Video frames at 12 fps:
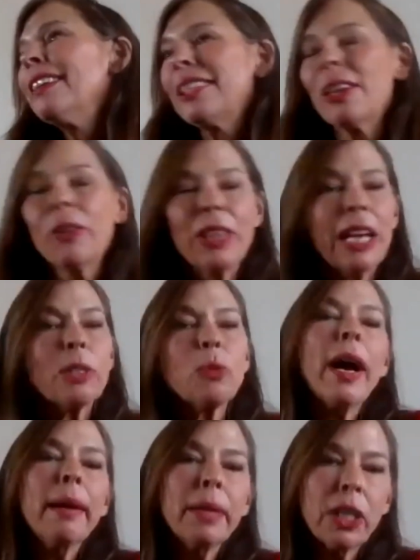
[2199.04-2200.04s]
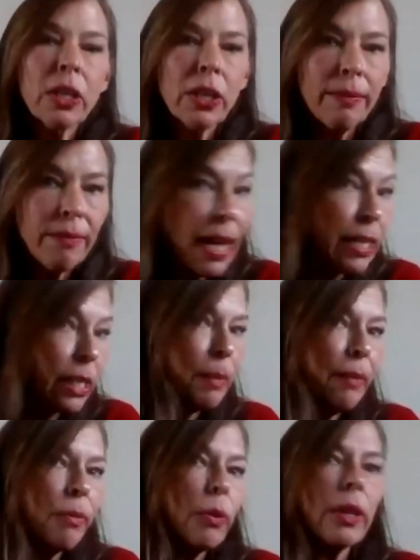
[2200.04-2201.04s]
So that's why I'm a good
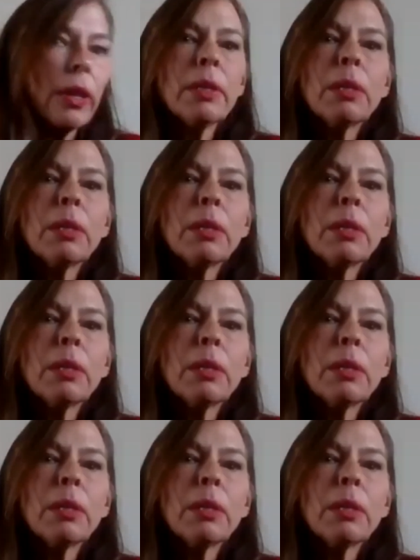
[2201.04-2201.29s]
investment for them,